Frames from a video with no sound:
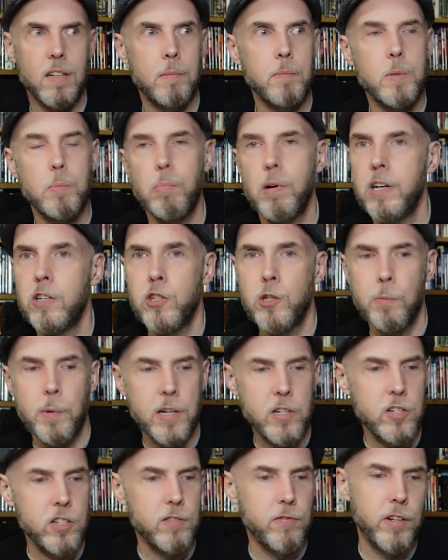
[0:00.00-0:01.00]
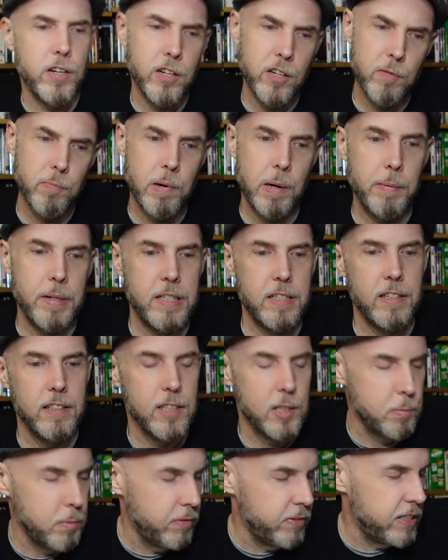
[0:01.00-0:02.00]
I'm surprised you're watching this video. You've probably
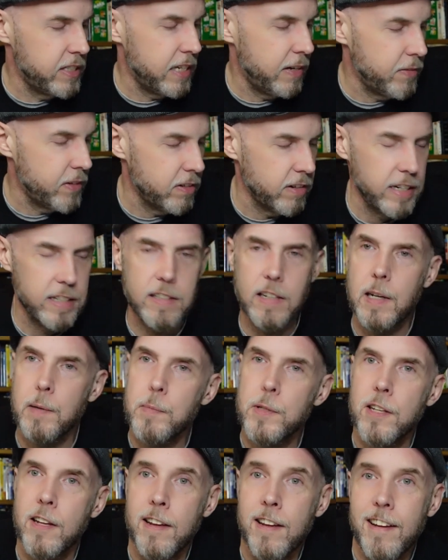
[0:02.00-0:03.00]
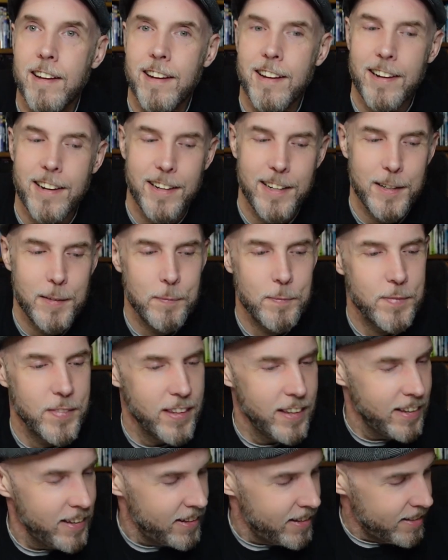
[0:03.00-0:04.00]
seen this movie seven or eight times. Um,
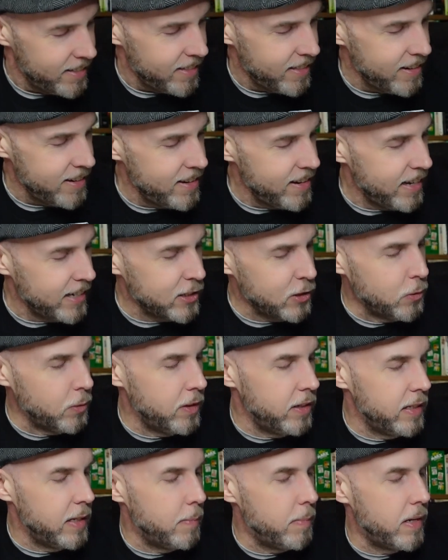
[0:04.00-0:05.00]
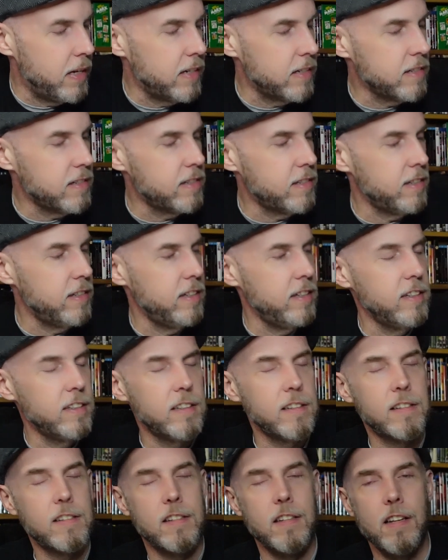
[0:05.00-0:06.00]
the next one in the box
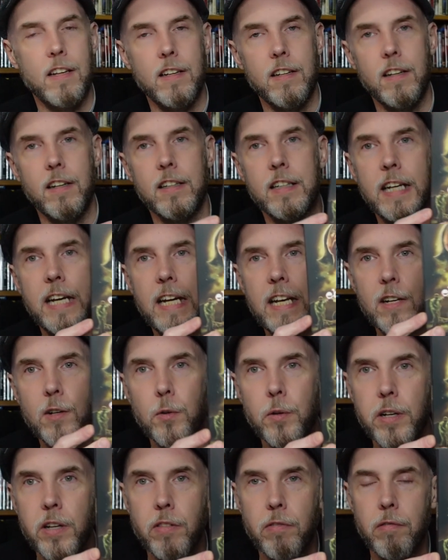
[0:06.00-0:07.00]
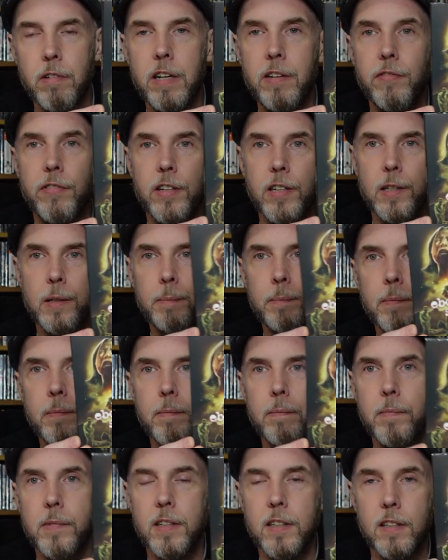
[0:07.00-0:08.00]
is a Category three film
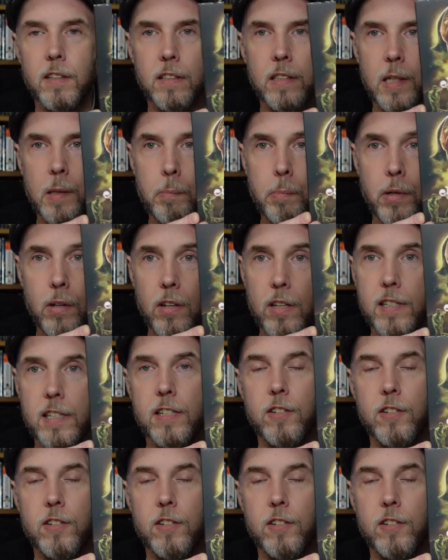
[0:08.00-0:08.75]
called Ebola